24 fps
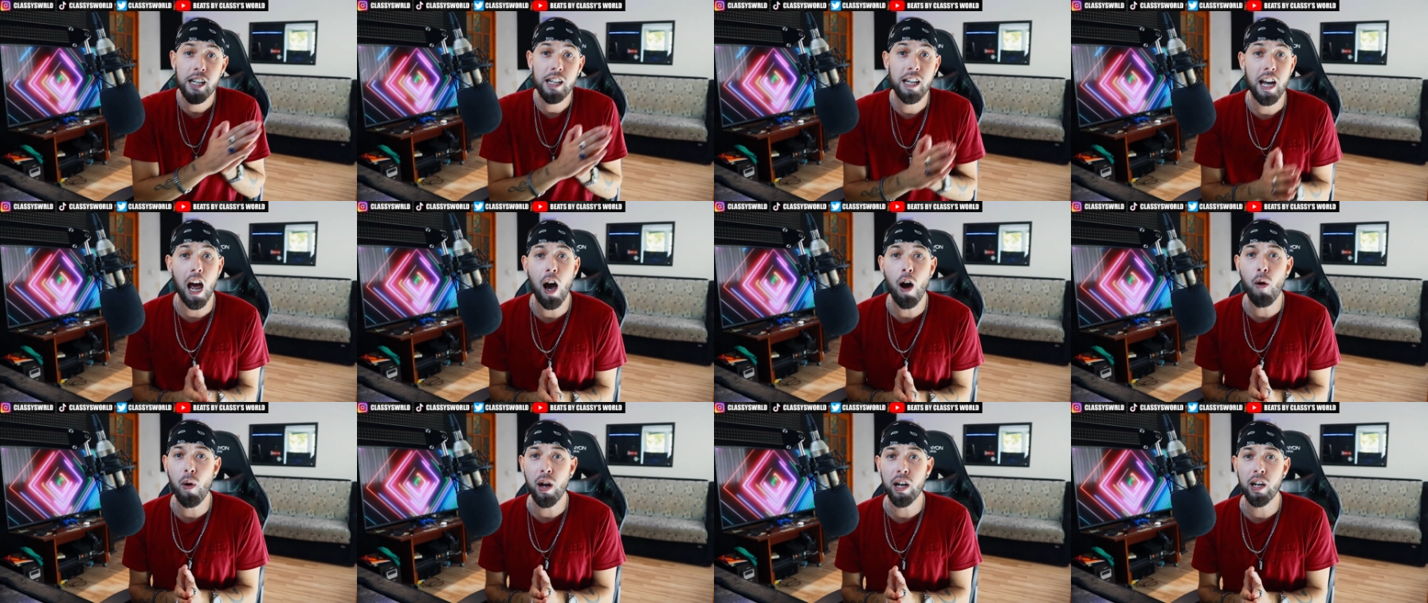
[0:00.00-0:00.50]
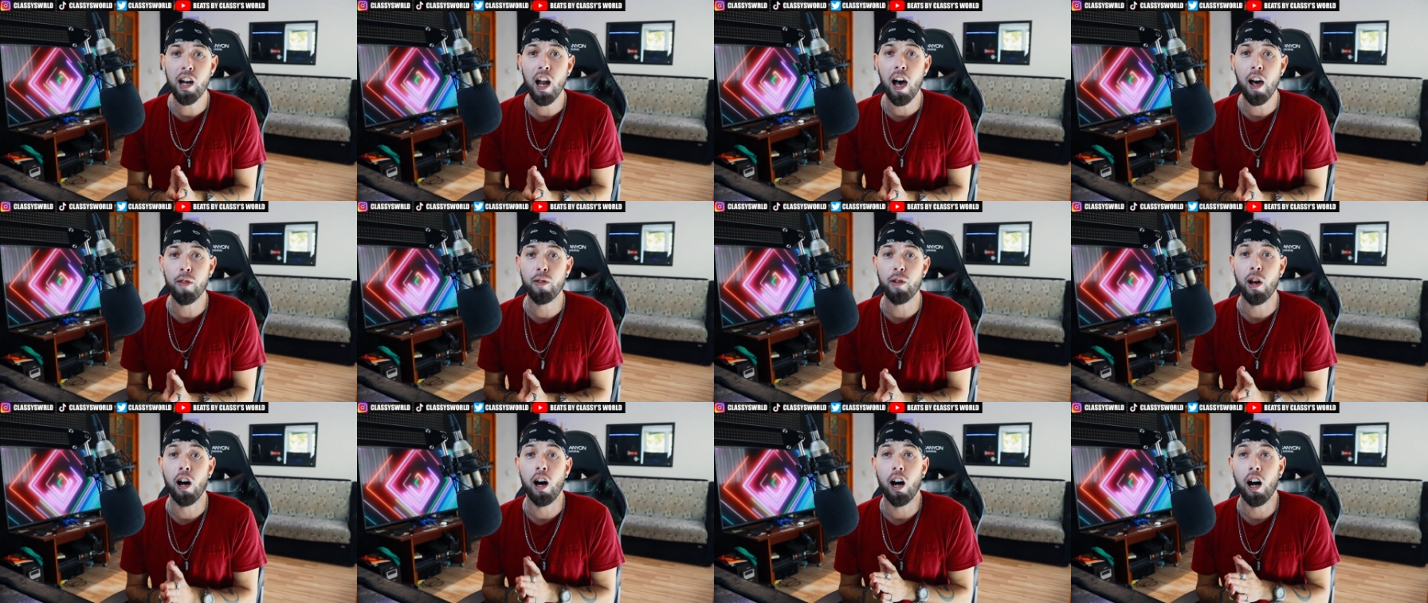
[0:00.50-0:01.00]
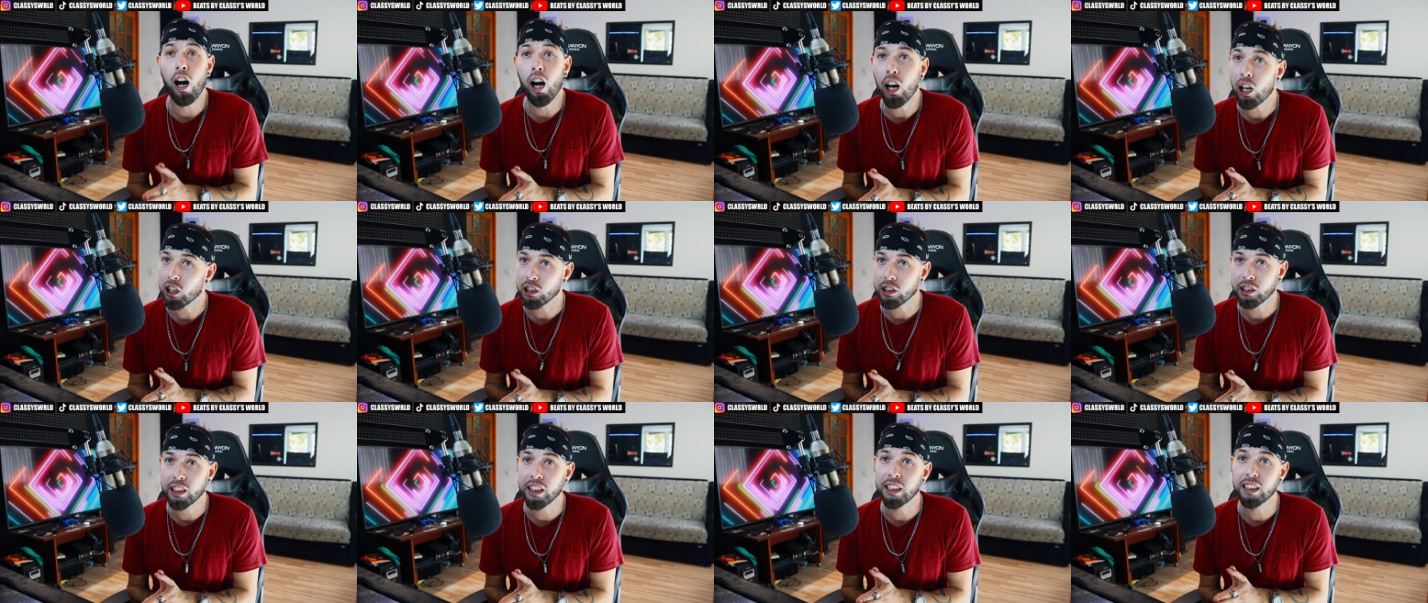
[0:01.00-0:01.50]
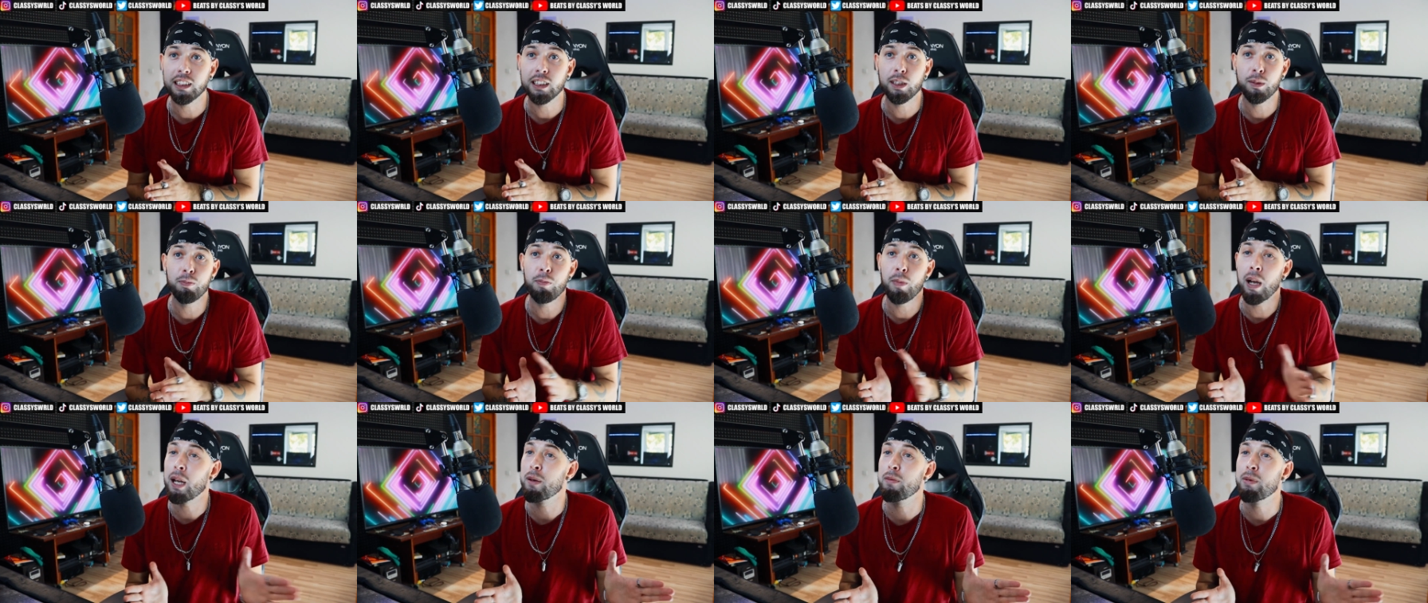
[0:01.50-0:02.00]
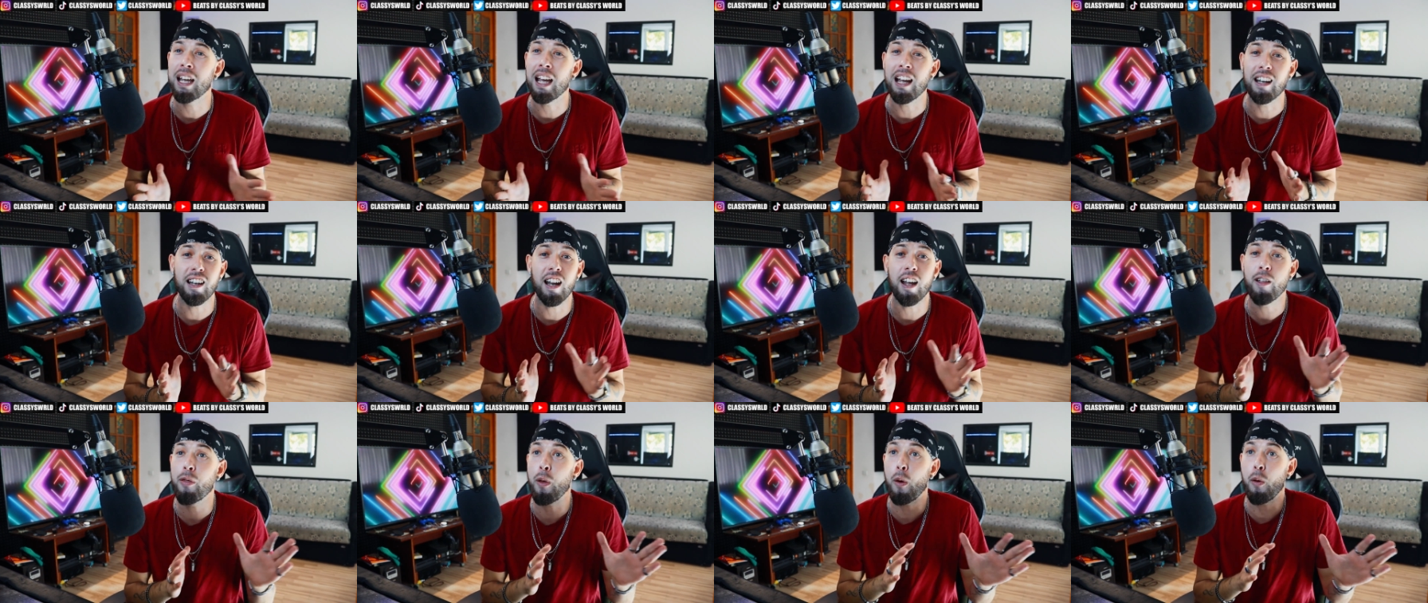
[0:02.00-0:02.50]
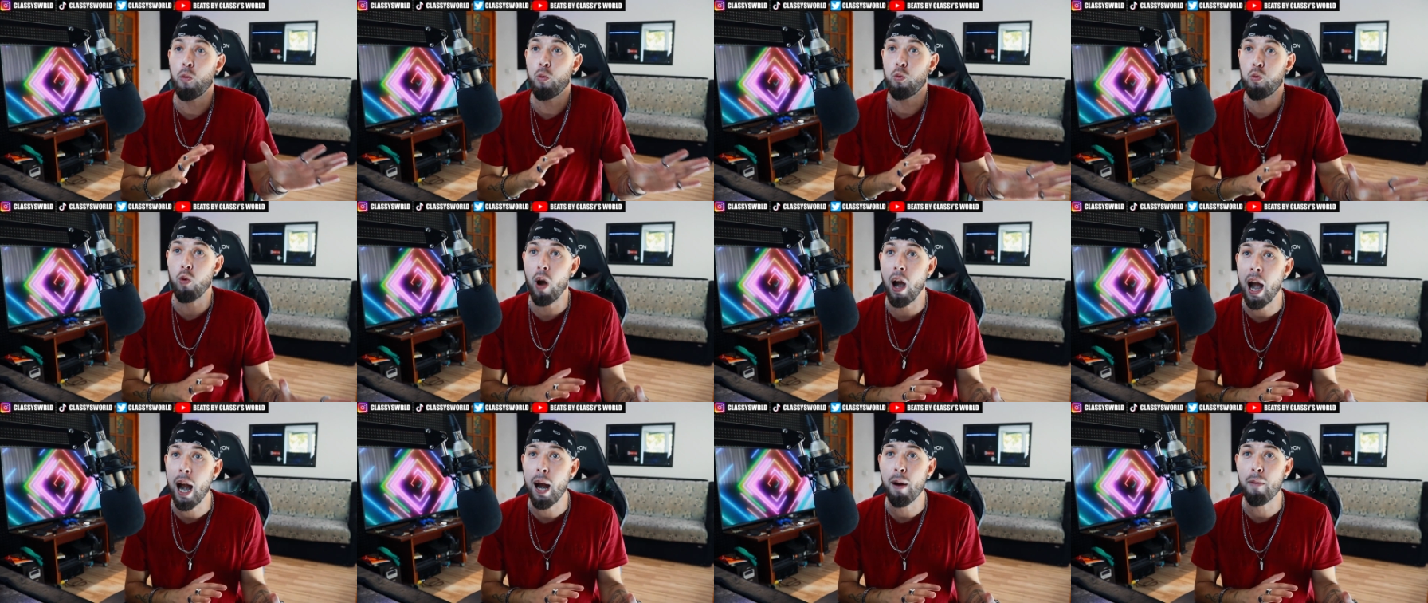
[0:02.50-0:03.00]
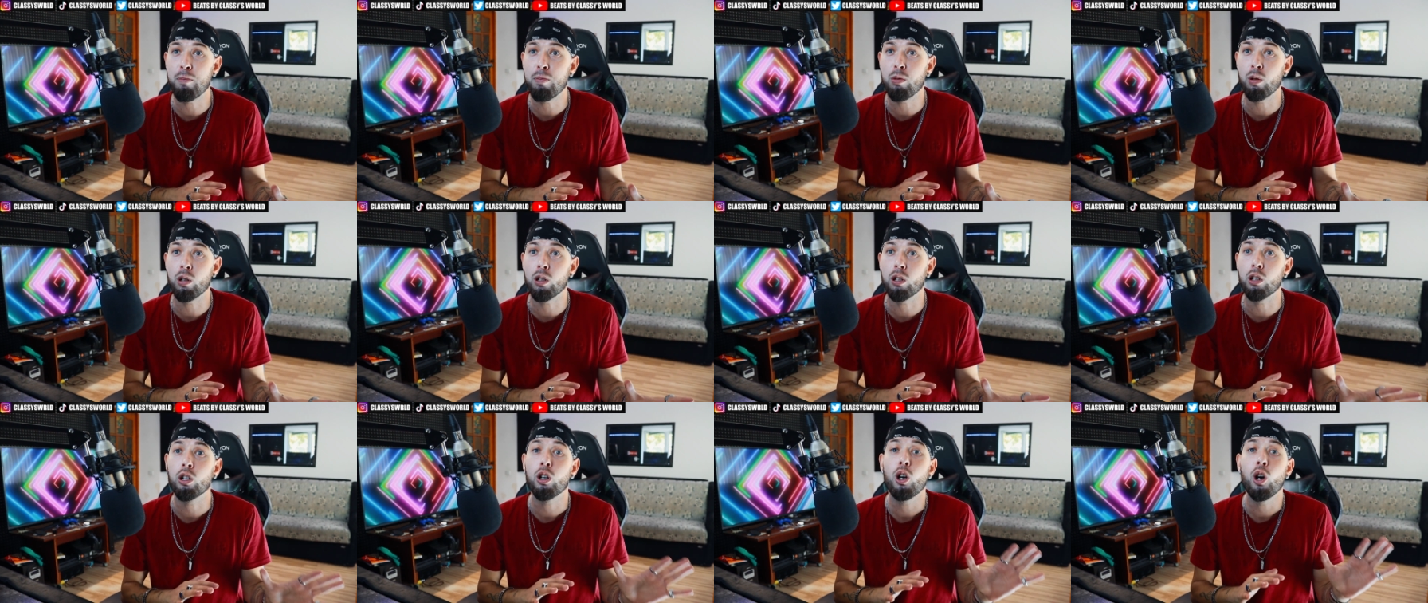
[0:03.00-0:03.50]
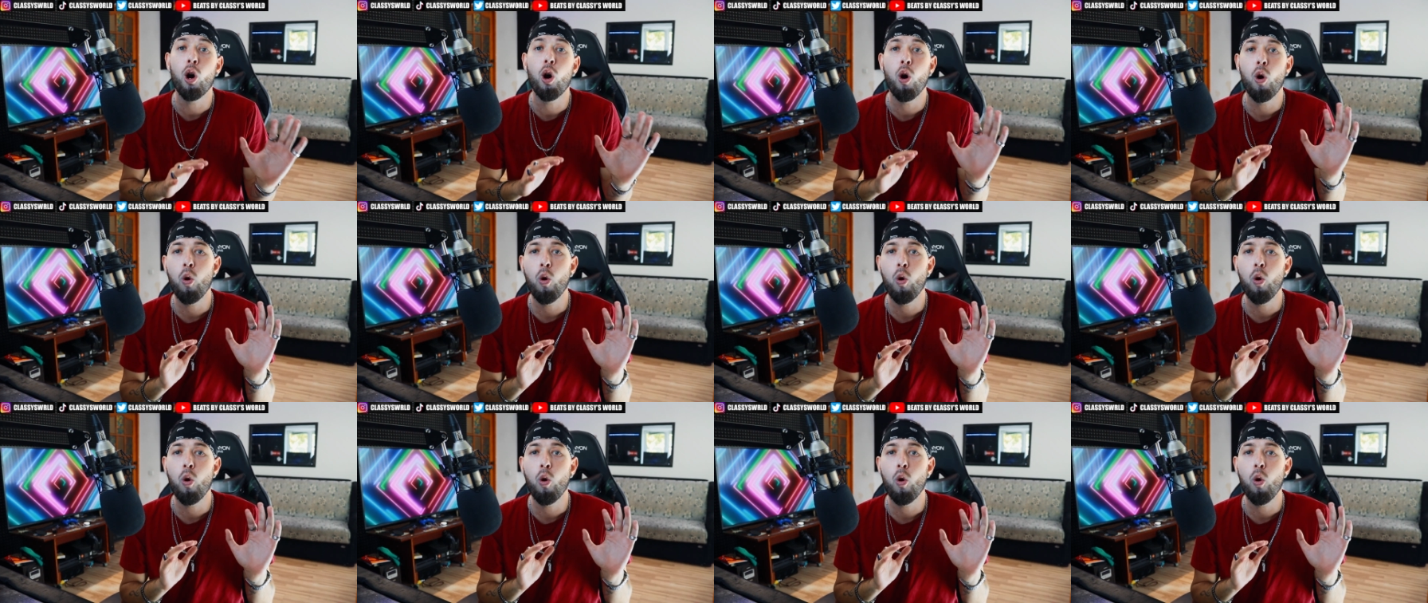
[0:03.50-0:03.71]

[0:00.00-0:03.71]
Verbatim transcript: Now another artist, maybe another rapper